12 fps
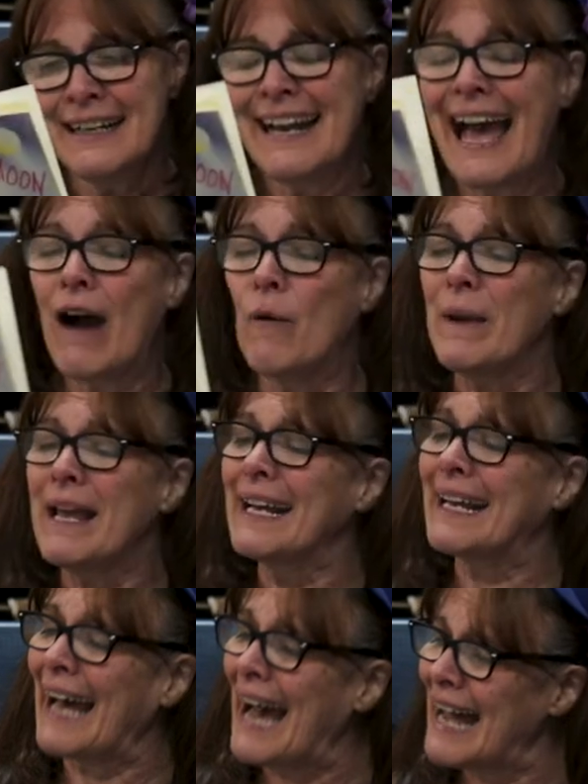Now,
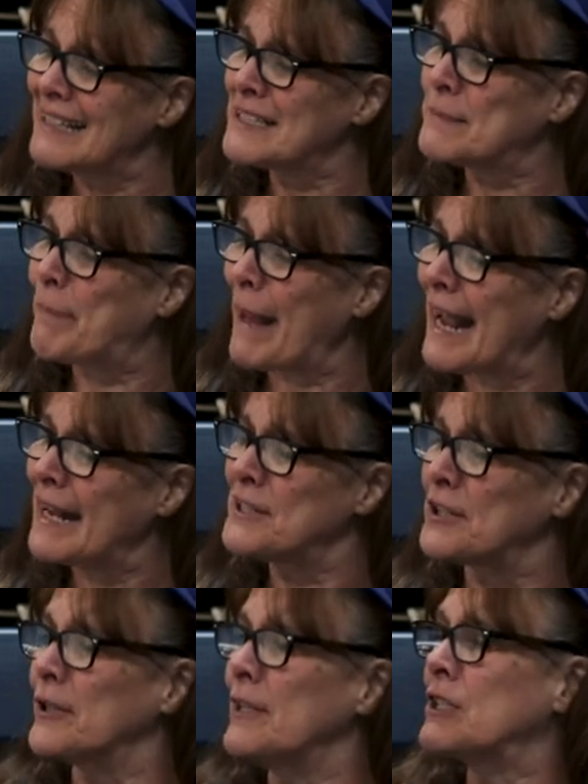we cottons
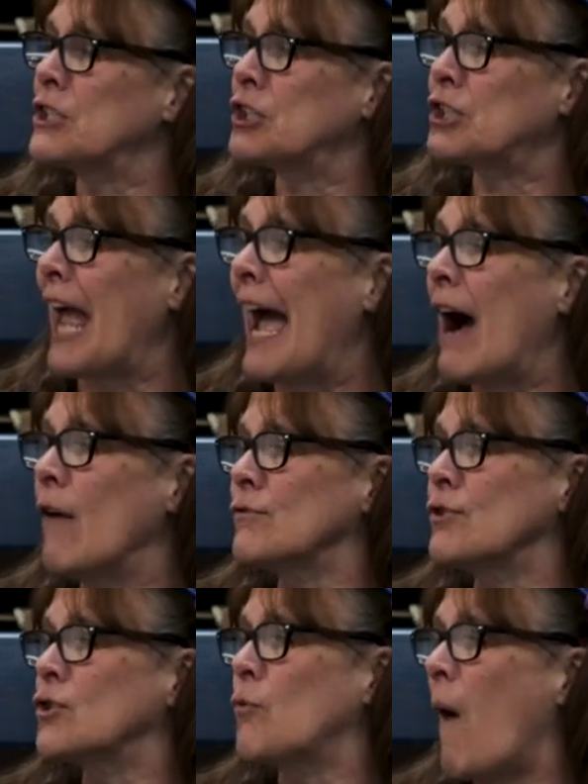banter and shout
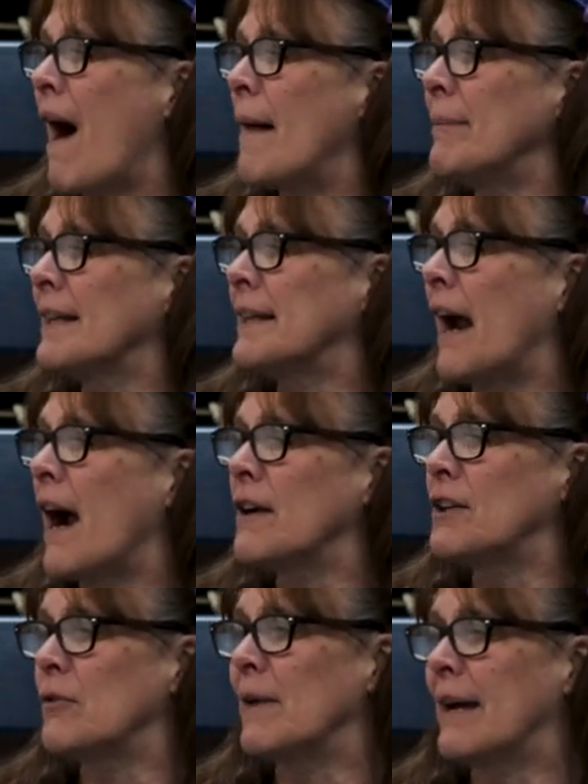and squabble and
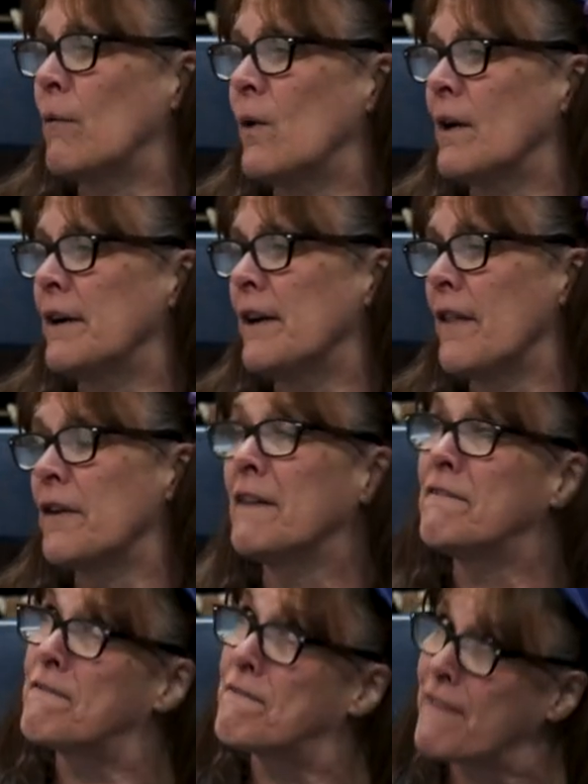argue at one another
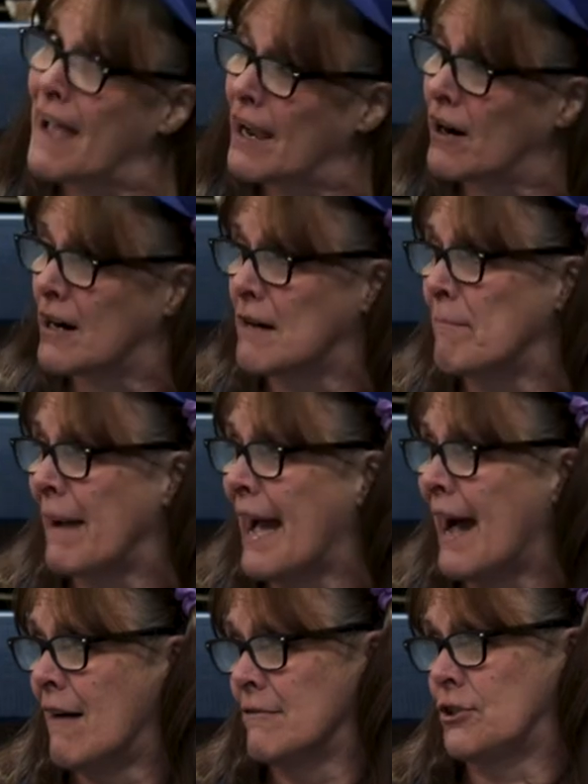a fair
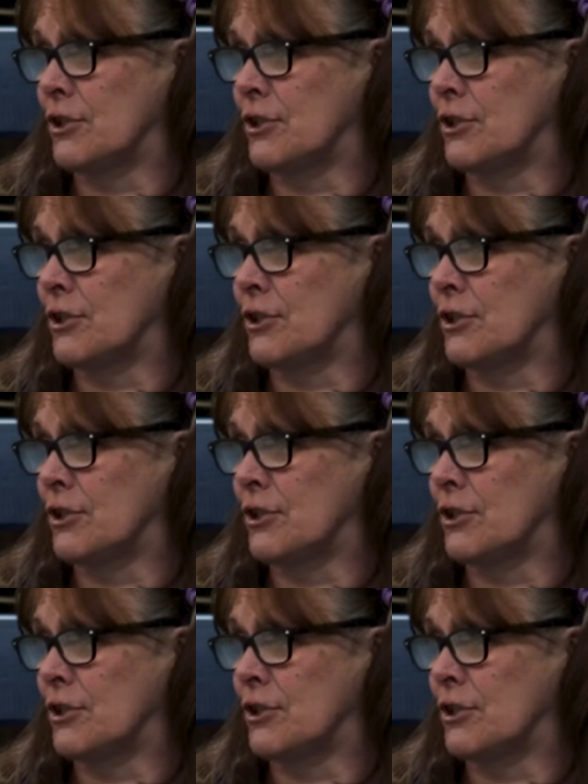amount,